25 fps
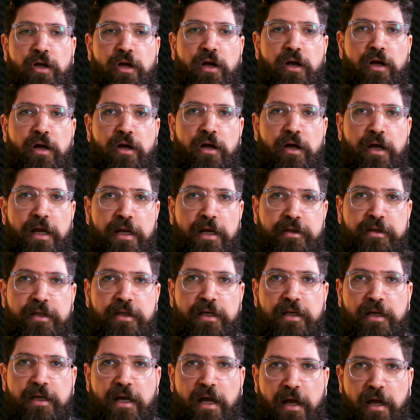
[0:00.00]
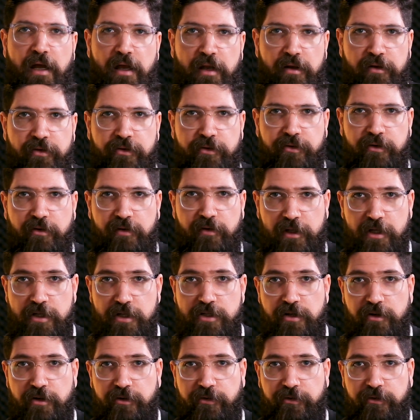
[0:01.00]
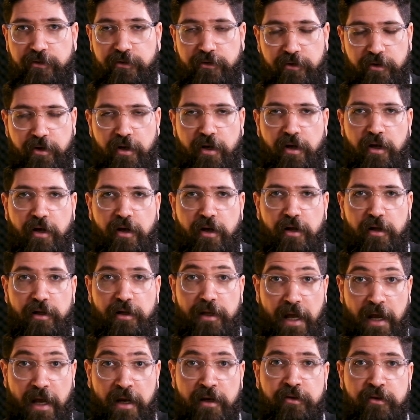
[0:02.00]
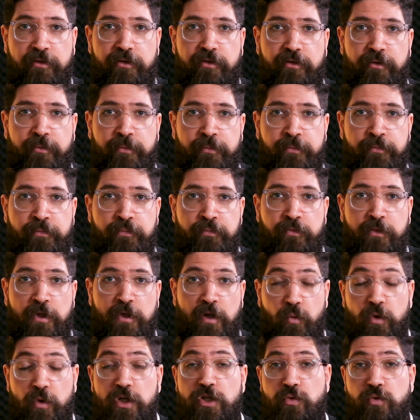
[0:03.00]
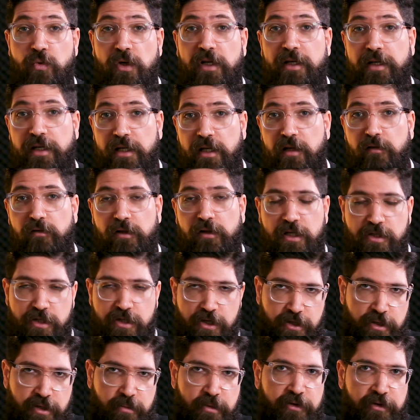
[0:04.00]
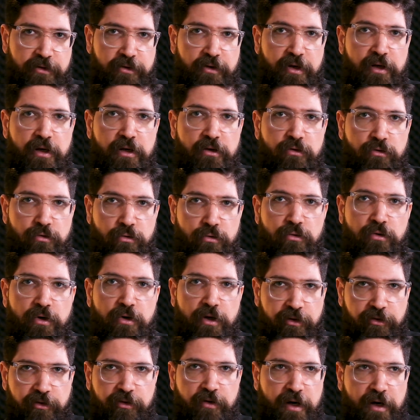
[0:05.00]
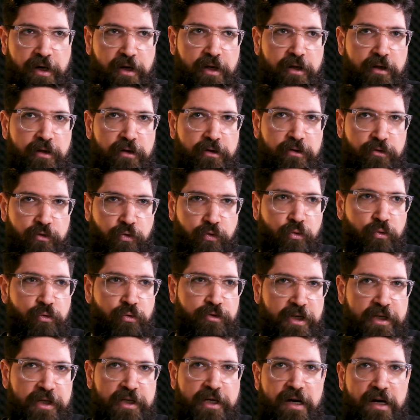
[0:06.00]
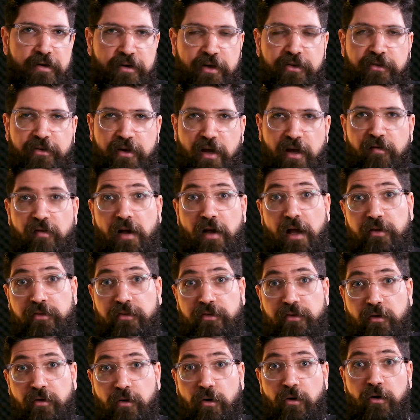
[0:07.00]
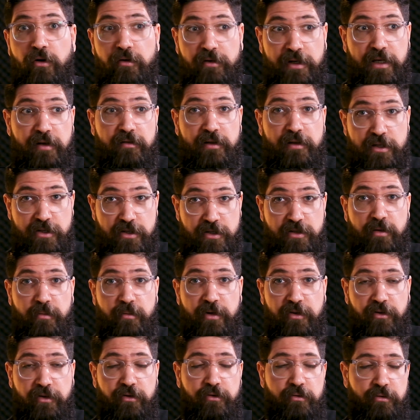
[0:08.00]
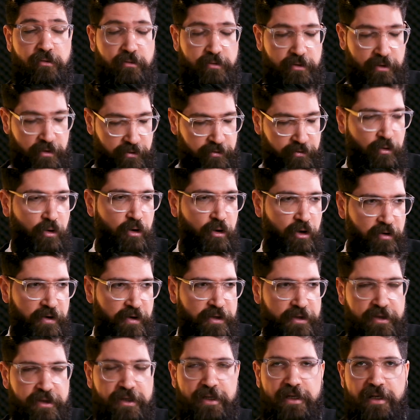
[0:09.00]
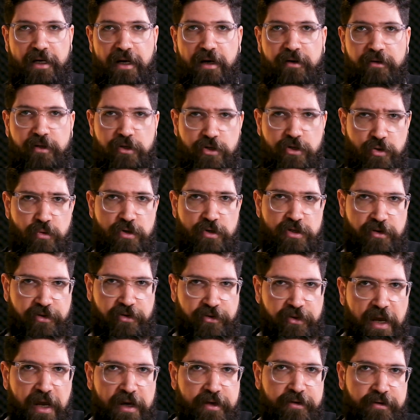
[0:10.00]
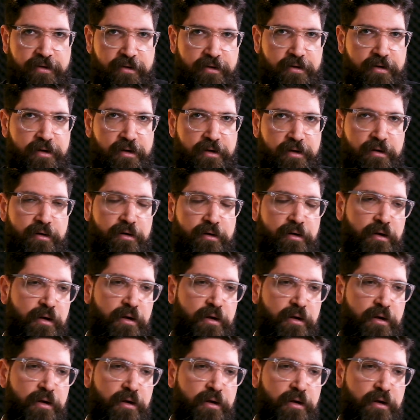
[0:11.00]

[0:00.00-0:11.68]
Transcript: ethnic and religious lines, which will give legitimacy to Israel to declare itself as, or give legitimacy to, it's already declared a Jewish state in